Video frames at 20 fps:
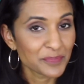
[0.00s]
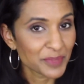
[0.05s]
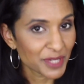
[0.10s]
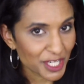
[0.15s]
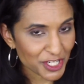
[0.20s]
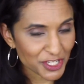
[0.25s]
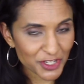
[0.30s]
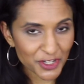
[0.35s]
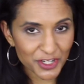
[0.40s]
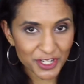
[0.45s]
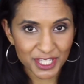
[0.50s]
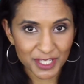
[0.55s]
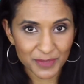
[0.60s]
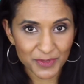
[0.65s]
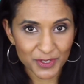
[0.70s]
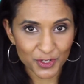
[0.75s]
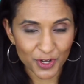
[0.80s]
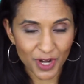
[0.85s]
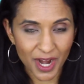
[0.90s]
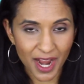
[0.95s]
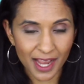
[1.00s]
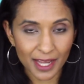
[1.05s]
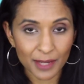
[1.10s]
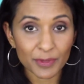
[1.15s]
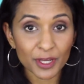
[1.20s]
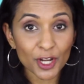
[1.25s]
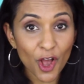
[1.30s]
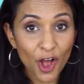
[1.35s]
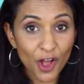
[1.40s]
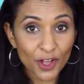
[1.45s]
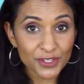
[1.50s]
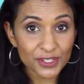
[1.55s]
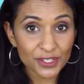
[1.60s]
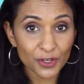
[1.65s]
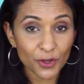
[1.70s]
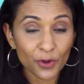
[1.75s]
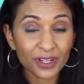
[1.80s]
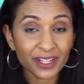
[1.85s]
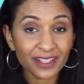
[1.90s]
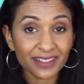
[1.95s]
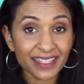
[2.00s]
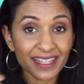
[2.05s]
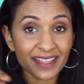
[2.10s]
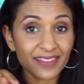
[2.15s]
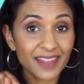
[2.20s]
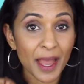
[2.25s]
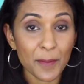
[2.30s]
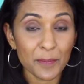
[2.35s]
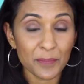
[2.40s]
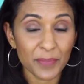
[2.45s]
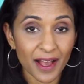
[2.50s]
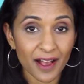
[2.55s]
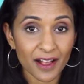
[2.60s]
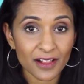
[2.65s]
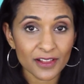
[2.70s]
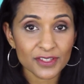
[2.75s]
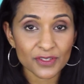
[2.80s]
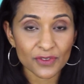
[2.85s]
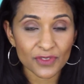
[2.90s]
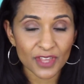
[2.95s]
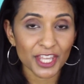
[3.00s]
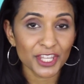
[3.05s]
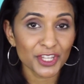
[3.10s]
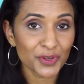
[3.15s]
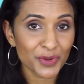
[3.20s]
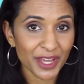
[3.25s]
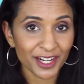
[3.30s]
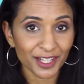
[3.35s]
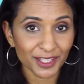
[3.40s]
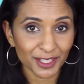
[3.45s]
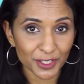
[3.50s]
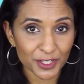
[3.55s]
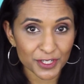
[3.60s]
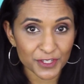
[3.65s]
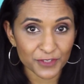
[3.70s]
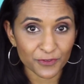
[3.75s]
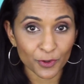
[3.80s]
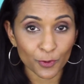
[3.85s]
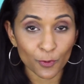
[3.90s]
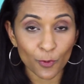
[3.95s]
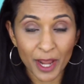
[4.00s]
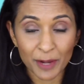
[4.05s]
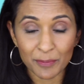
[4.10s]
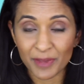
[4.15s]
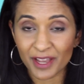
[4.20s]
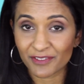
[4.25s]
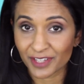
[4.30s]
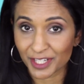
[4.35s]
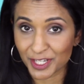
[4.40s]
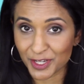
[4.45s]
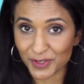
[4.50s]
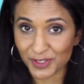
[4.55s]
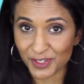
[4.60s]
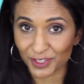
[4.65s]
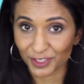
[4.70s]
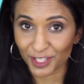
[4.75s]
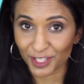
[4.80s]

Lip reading: Be sure to subscribe and also click that bell so that you get alerts for when my videos are